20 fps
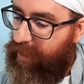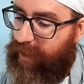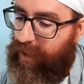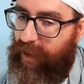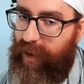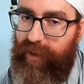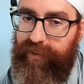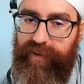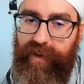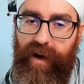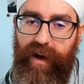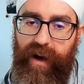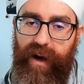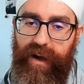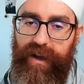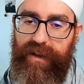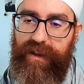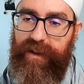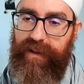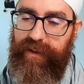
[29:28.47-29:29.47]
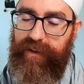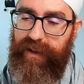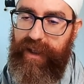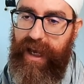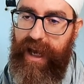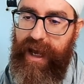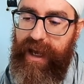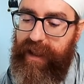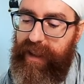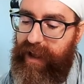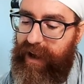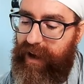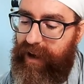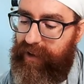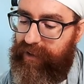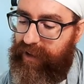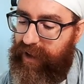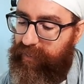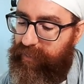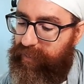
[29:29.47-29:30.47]
of the heart. Yeah, the
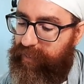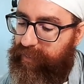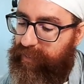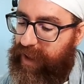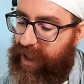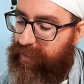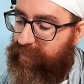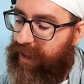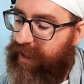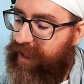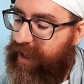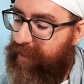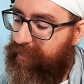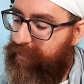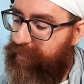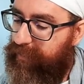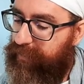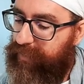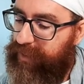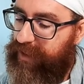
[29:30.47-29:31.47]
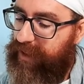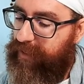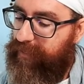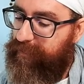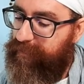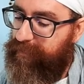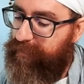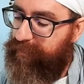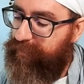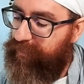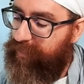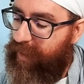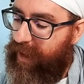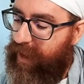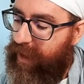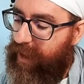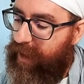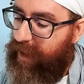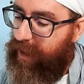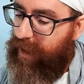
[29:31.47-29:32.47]
heart can maybe numbed.
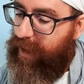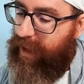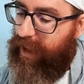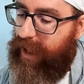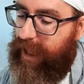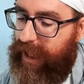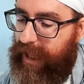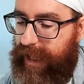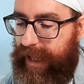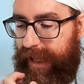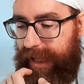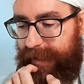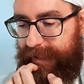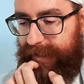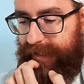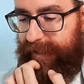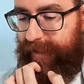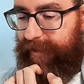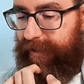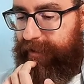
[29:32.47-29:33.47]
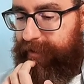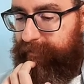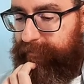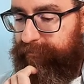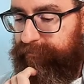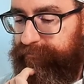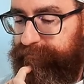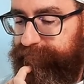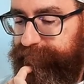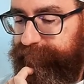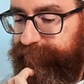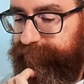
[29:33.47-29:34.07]
And